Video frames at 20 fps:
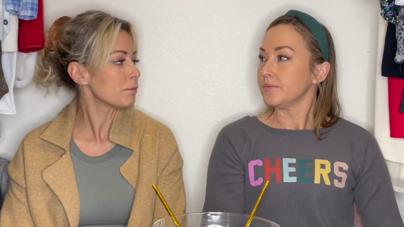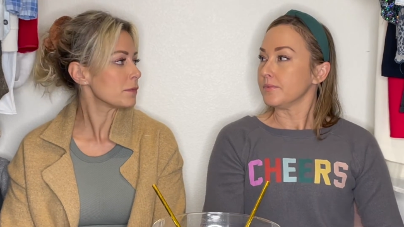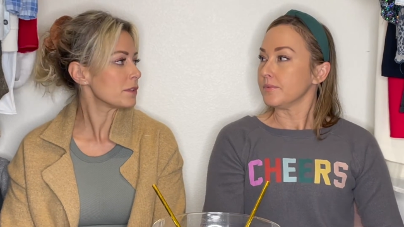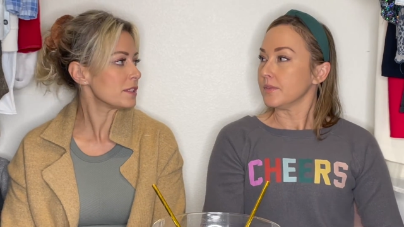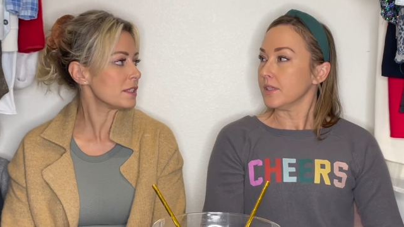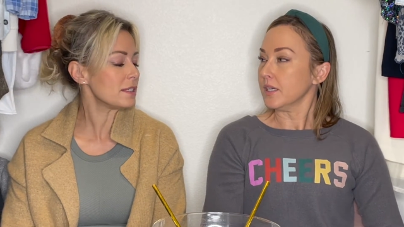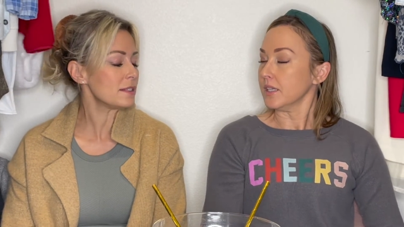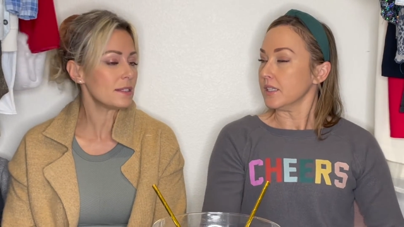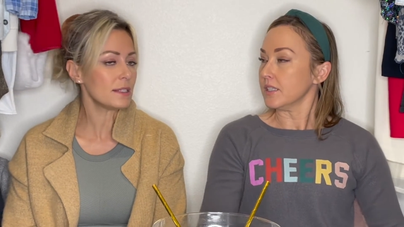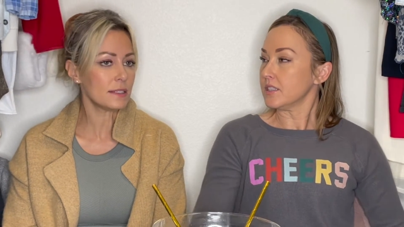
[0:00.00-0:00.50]

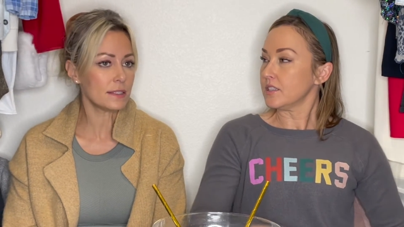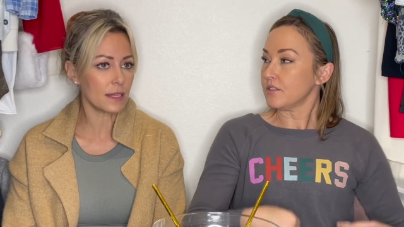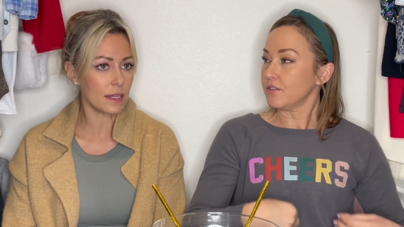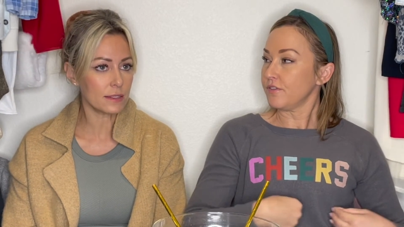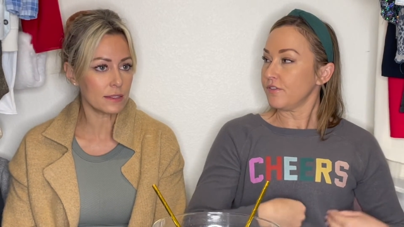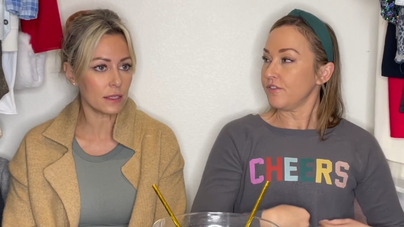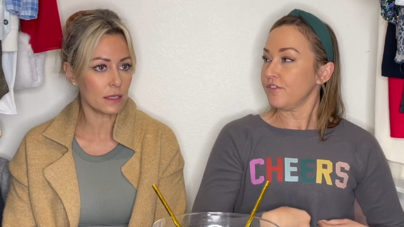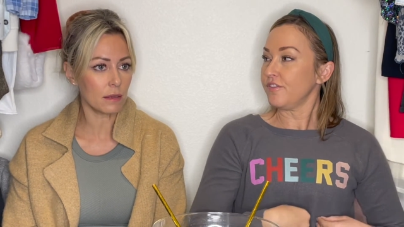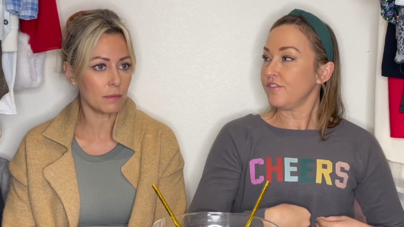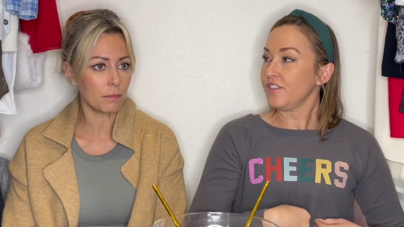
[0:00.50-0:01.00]
Speaker 1: Cece yeah,
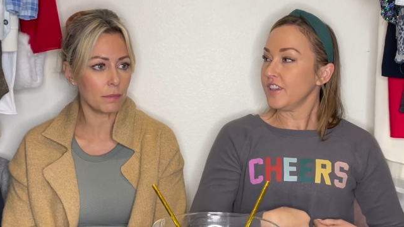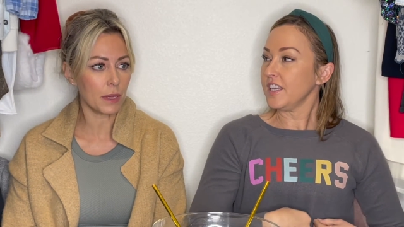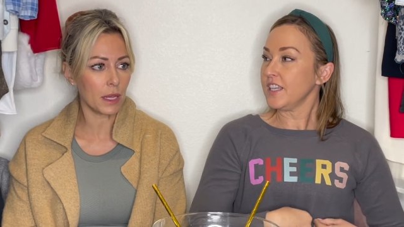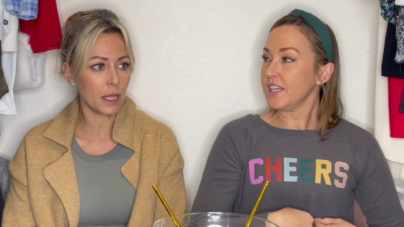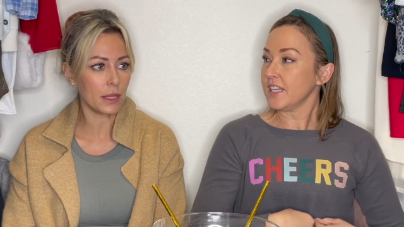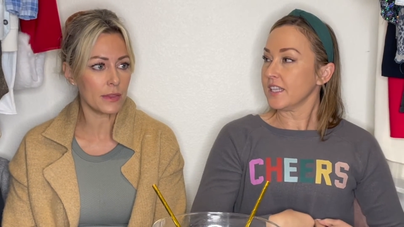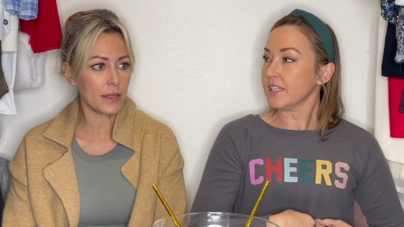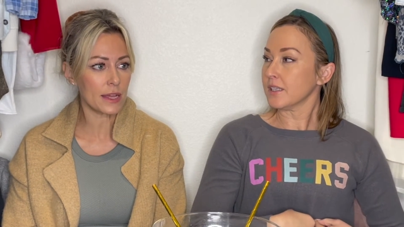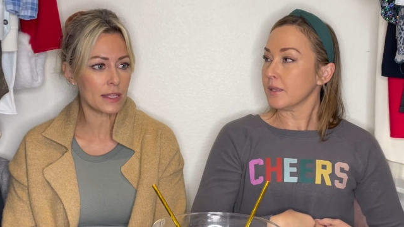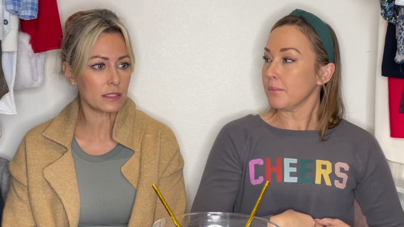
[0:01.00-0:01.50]
doesn't,
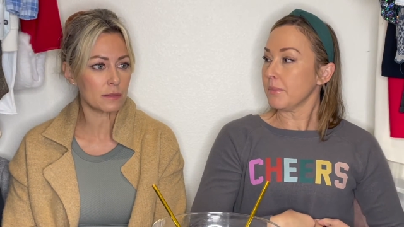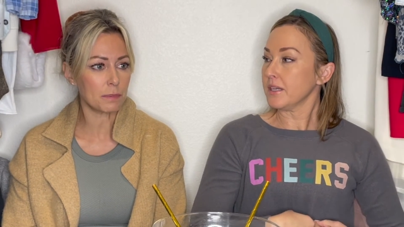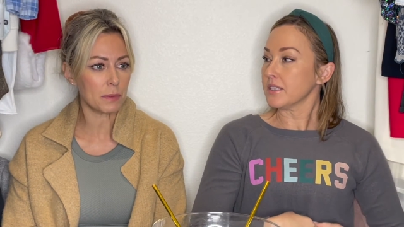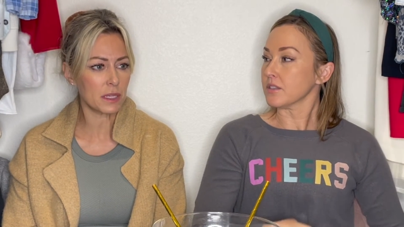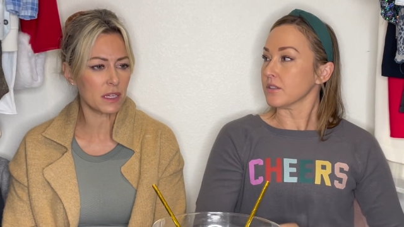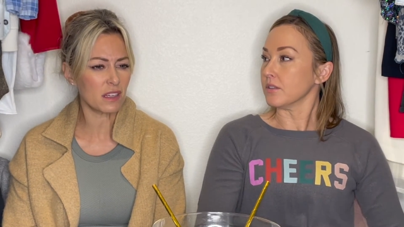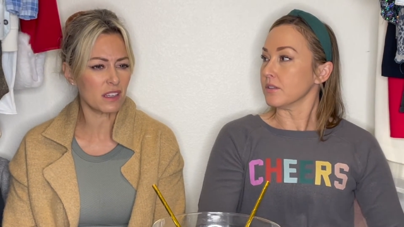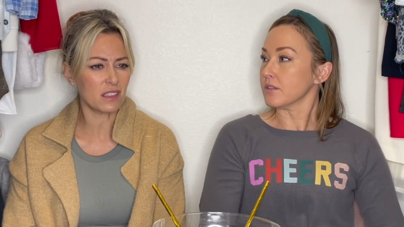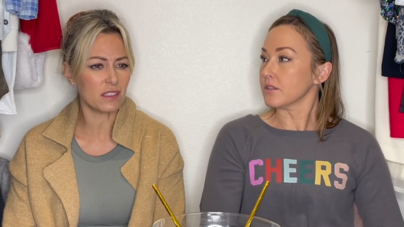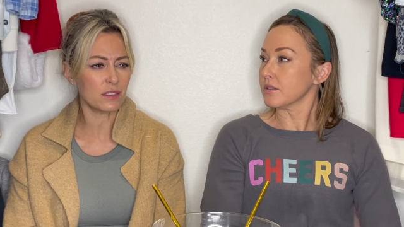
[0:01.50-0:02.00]
but that's
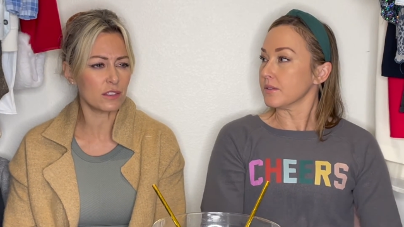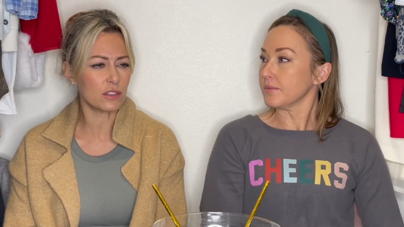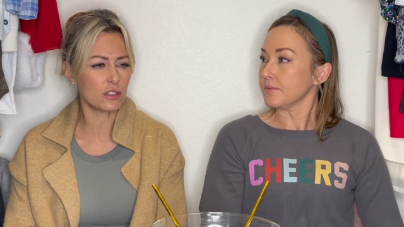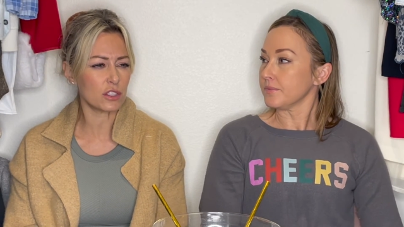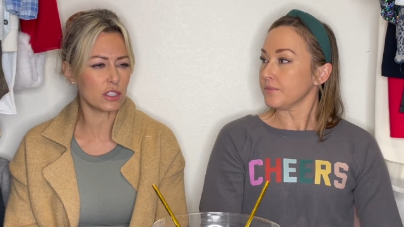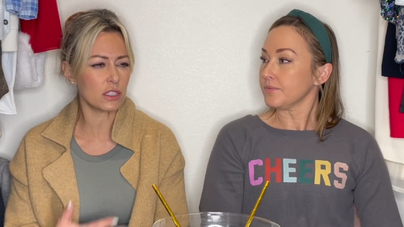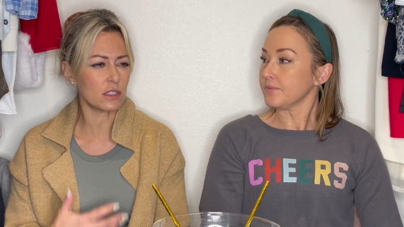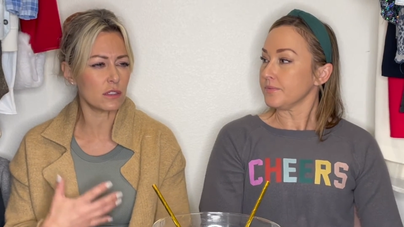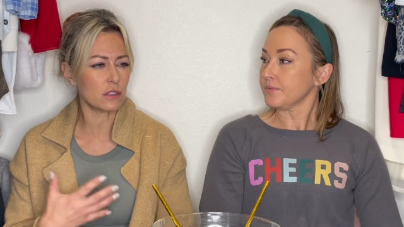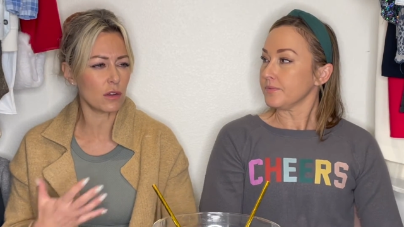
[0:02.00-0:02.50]
because
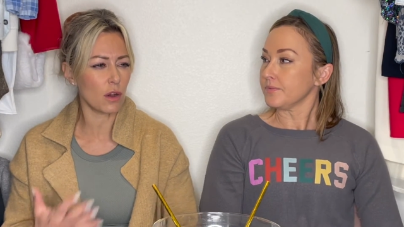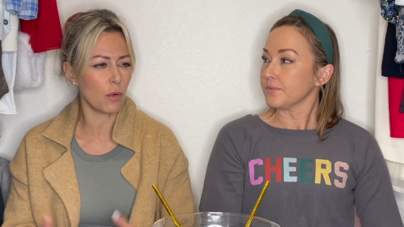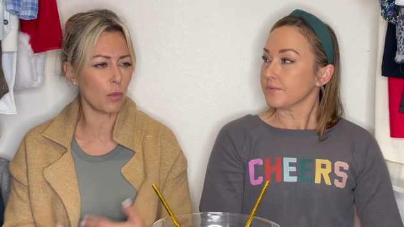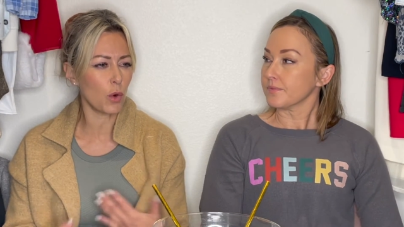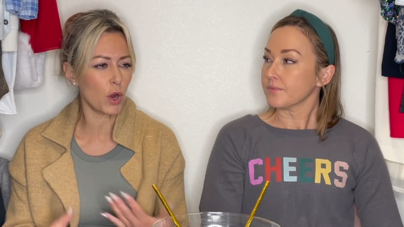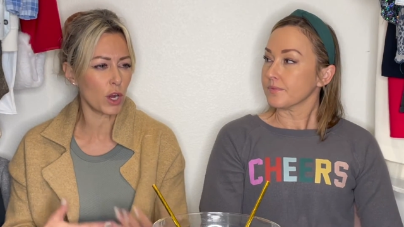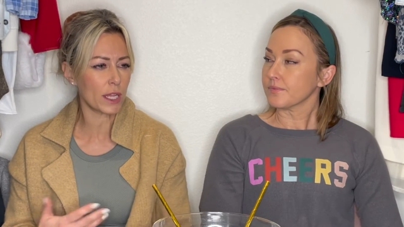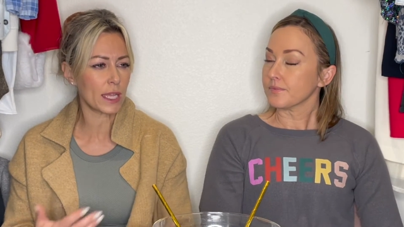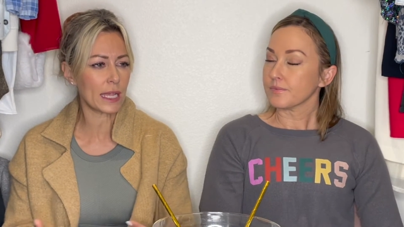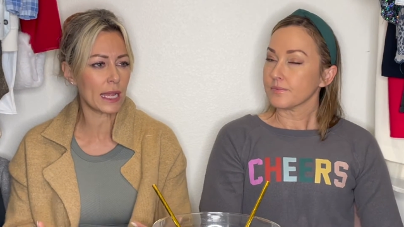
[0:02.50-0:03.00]
she's not
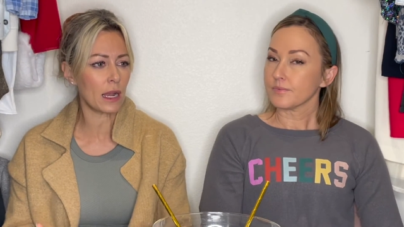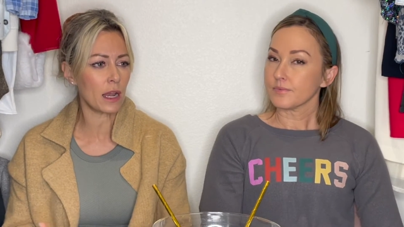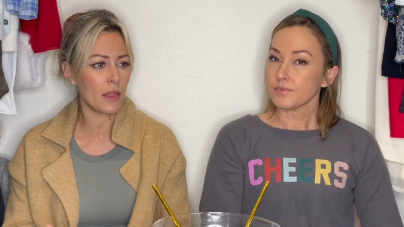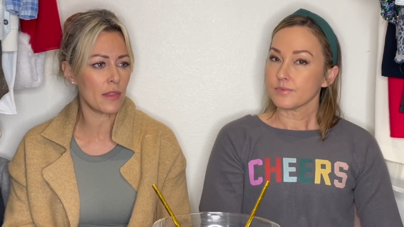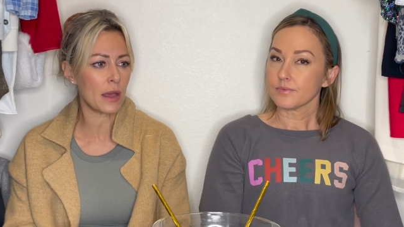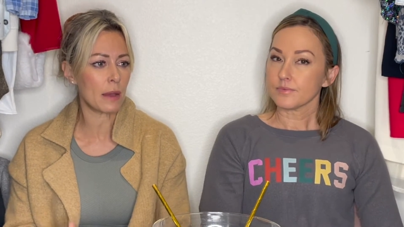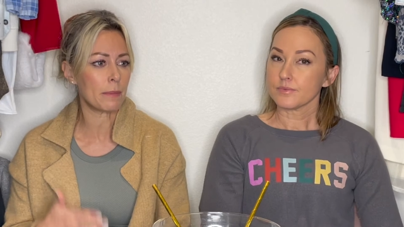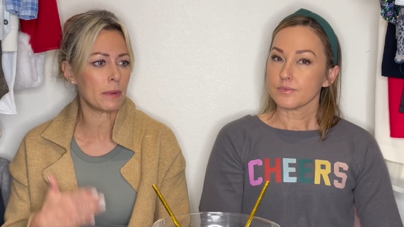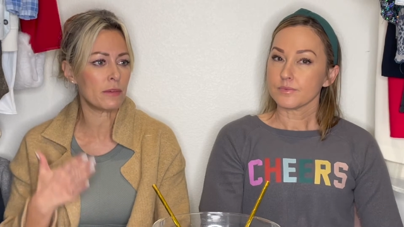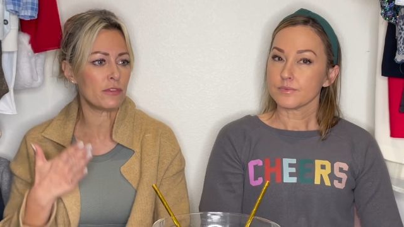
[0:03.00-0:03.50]
working out like that.